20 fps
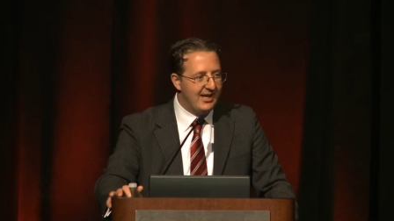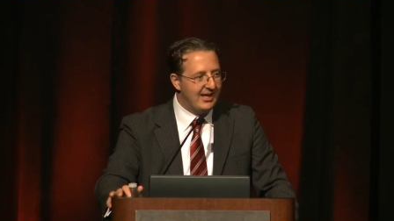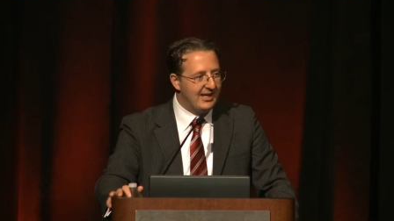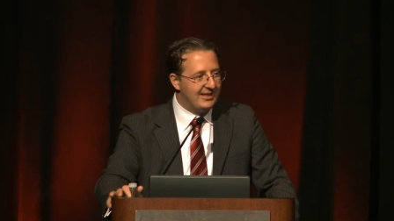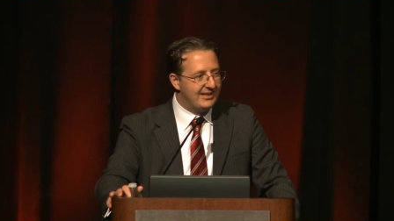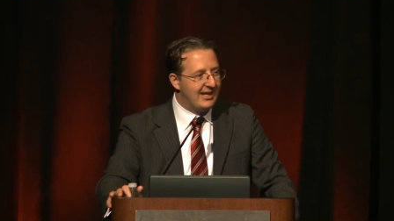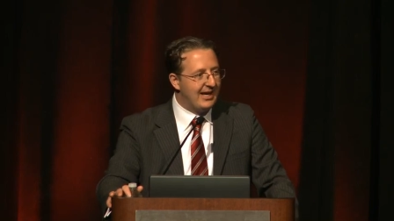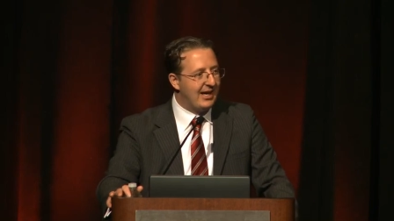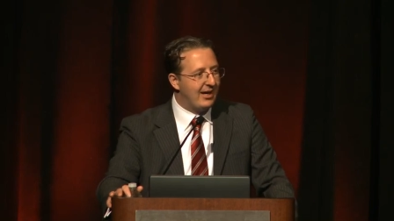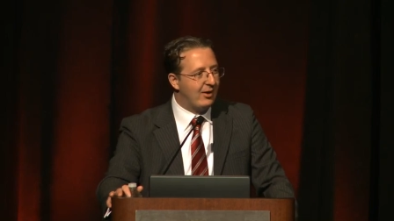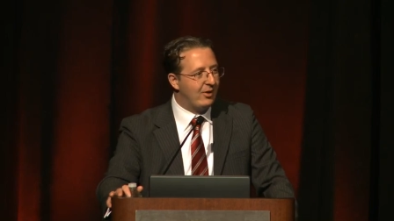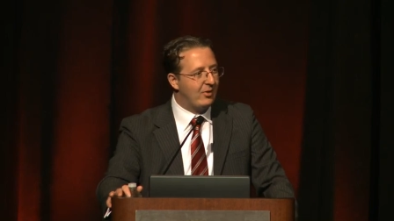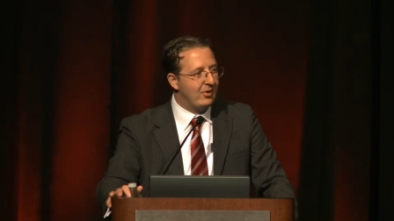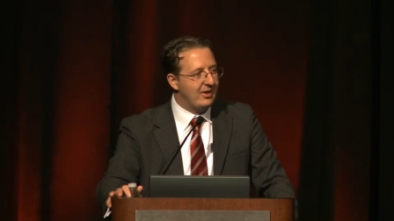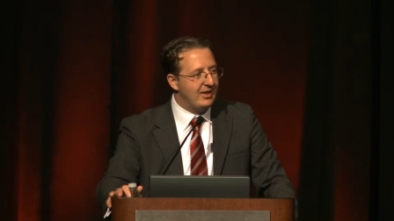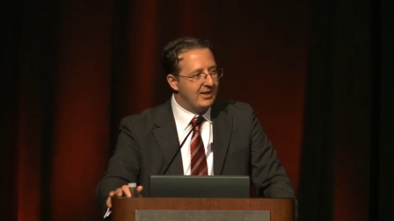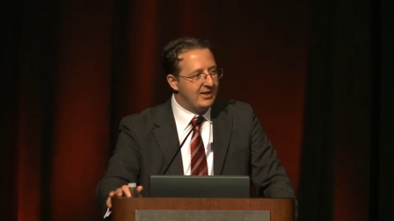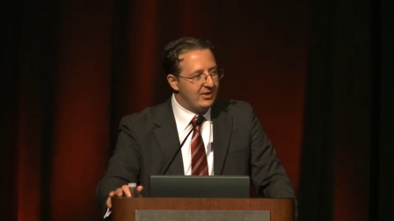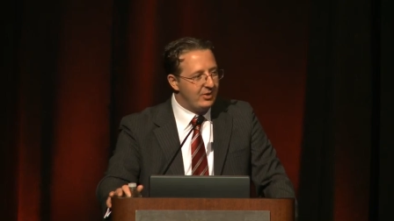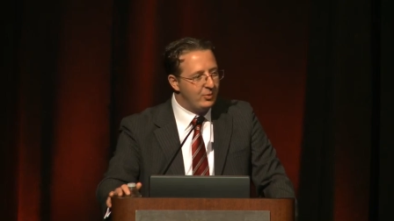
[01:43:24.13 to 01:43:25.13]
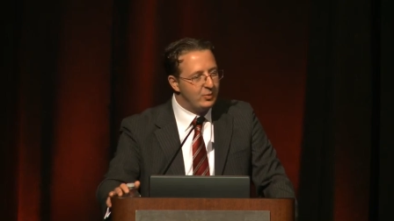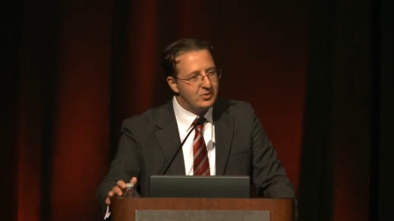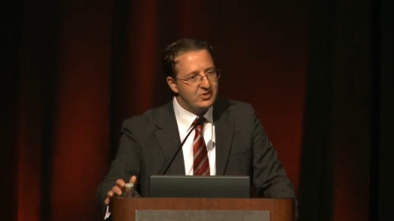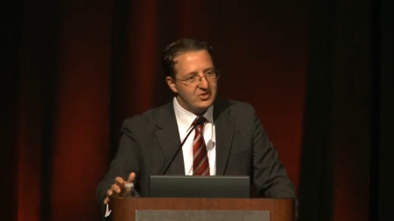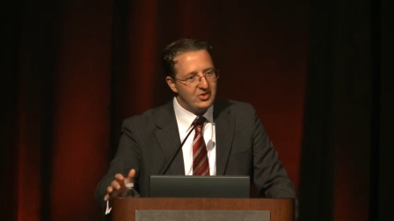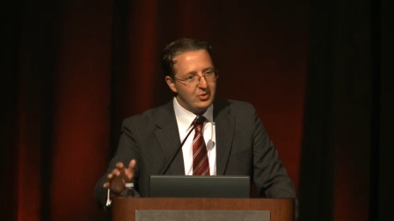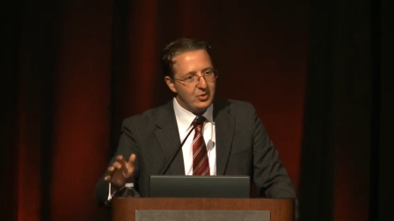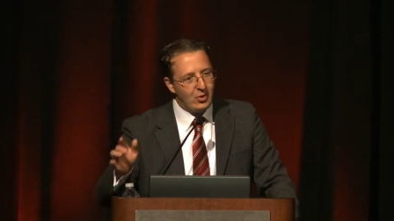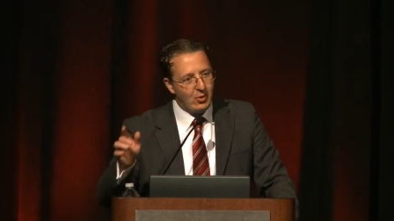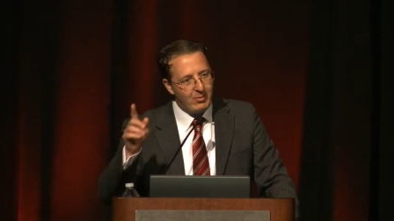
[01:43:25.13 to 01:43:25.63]
Now, you
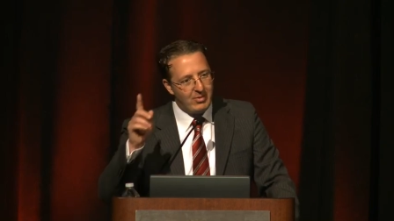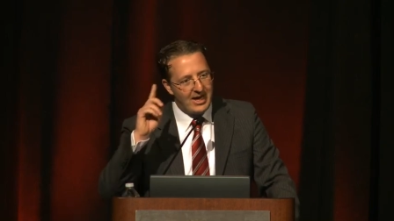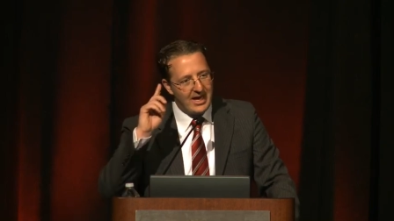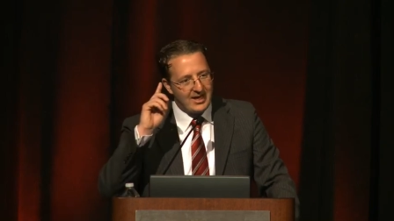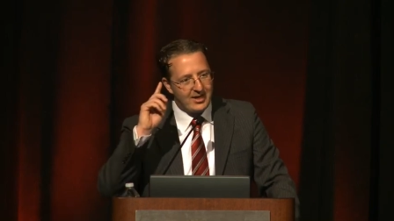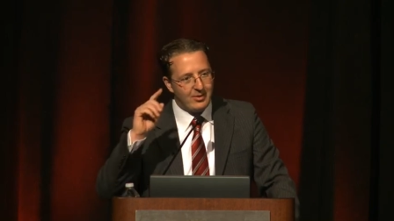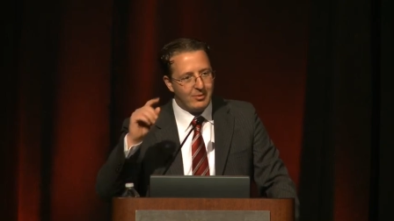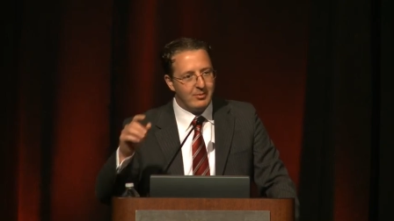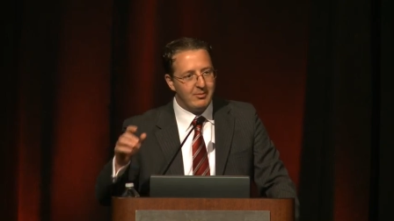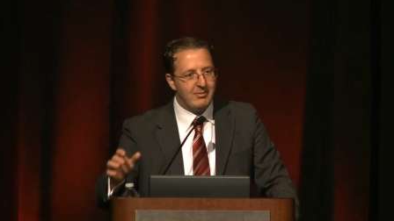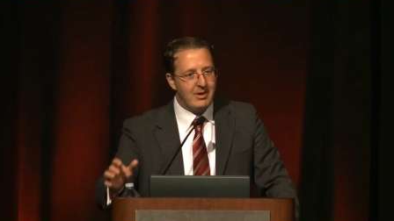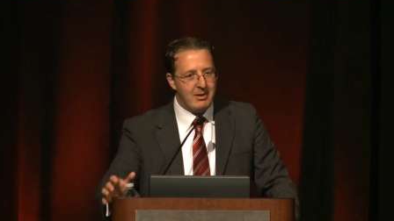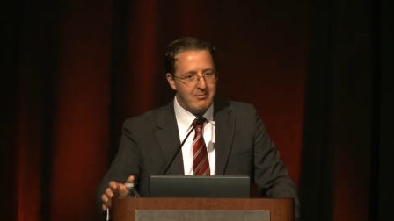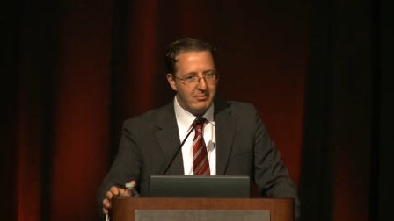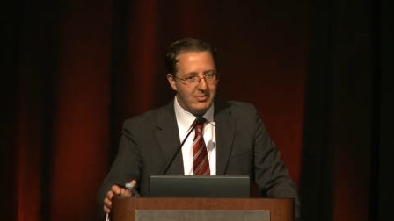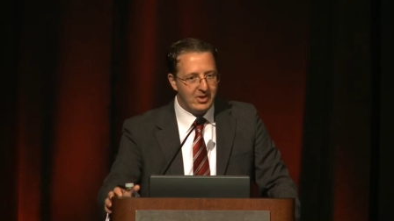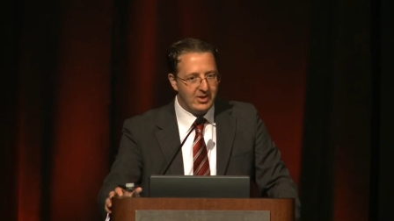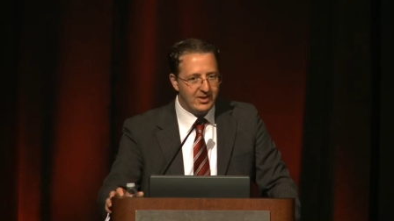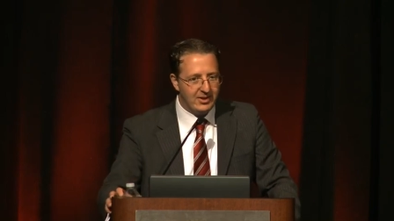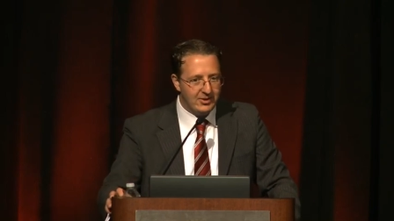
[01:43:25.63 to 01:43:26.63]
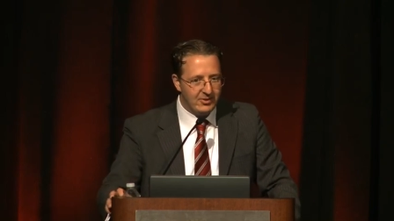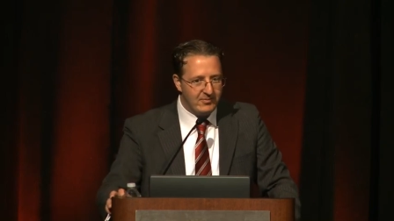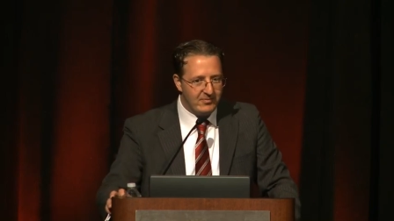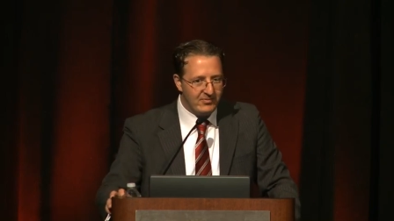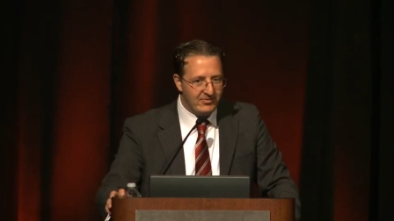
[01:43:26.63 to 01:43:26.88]
go back and remember